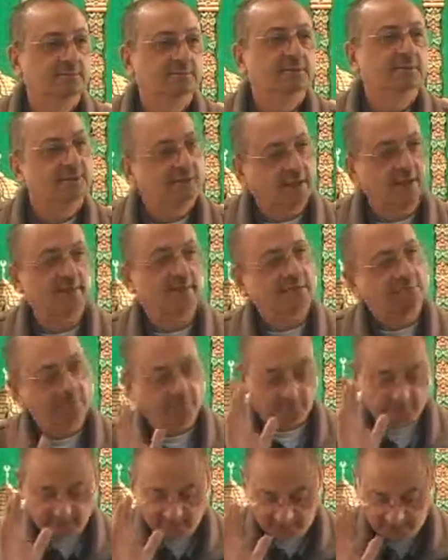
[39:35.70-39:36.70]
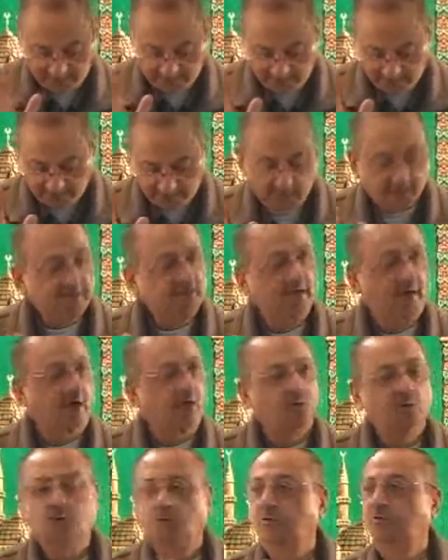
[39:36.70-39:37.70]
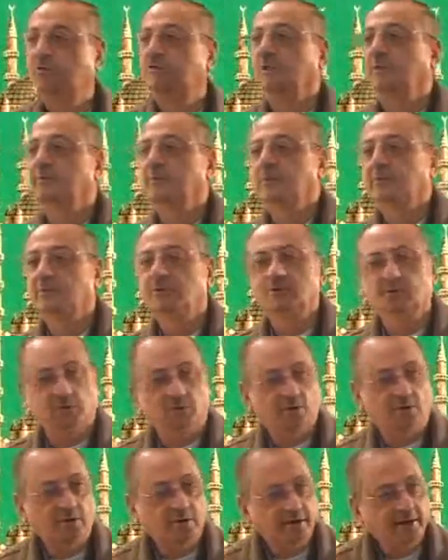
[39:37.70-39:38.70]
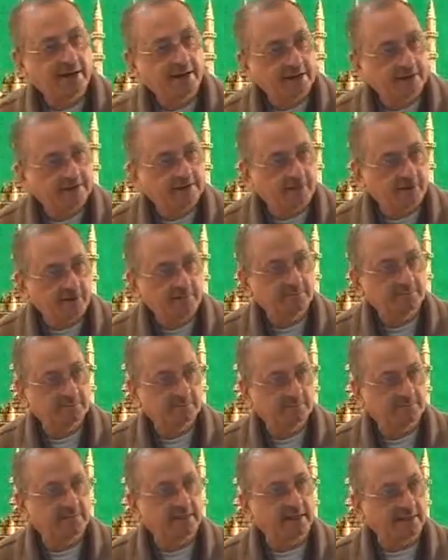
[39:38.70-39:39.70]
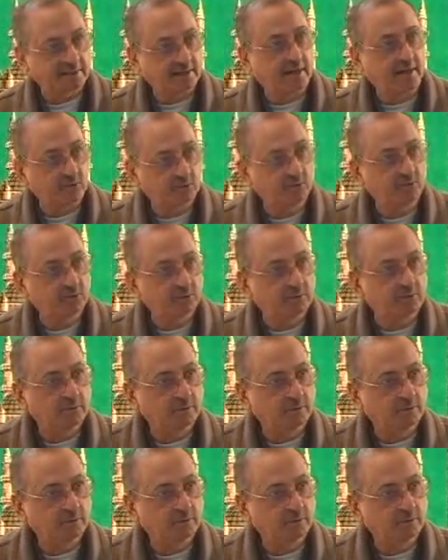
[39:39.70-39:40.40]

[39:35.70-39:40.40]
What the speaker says: tabibun. Akhuhu tabibun. You got a hint from that akhuhu.